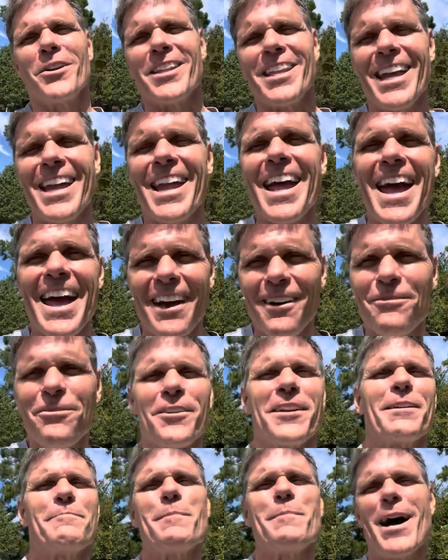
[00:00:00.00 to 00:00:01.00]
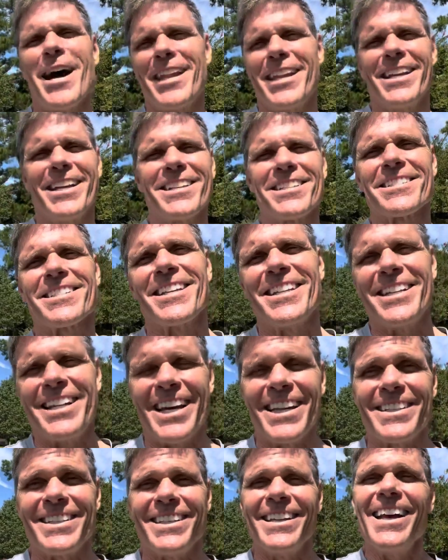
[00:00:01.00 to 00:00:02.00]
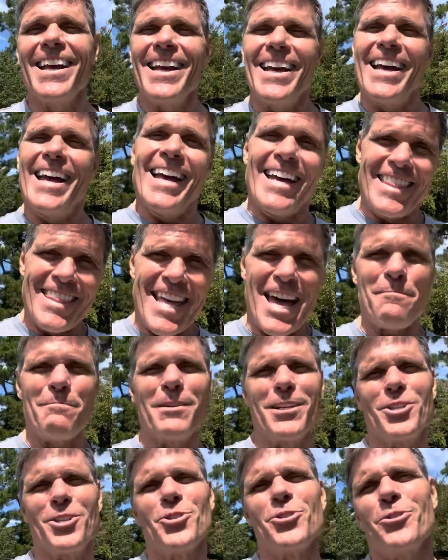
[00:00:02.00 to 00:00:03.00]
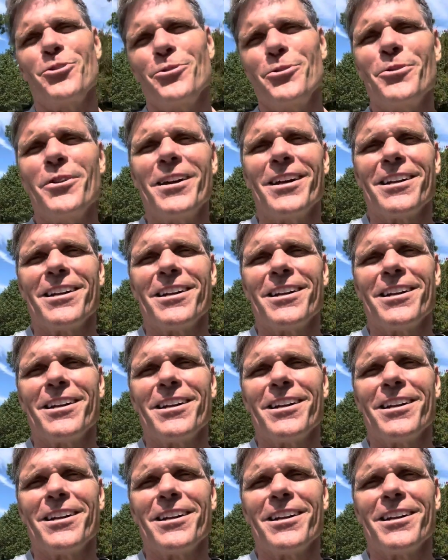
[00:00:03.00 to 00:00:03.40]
that everybody gets connected, and that means you.